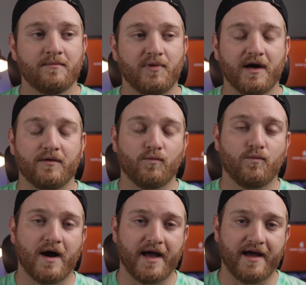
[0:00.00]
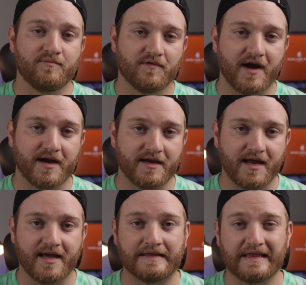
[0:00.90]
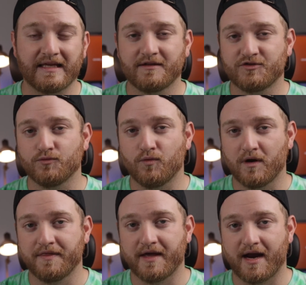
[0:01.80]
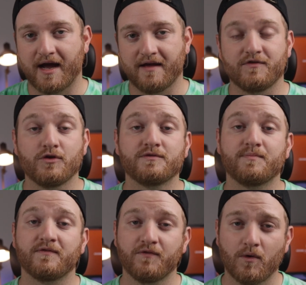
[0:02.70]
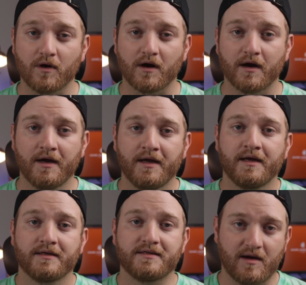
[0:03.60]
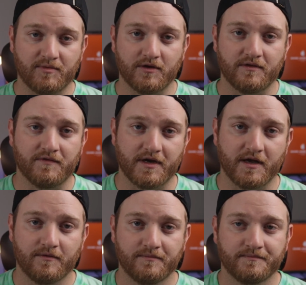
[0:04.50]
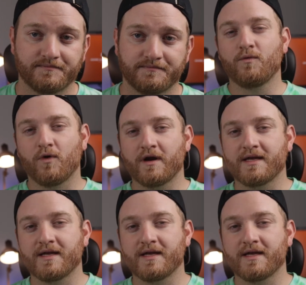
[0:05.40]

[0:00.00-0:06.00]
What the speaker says: but I have provided a link to one that I have used before down below the video. 2021,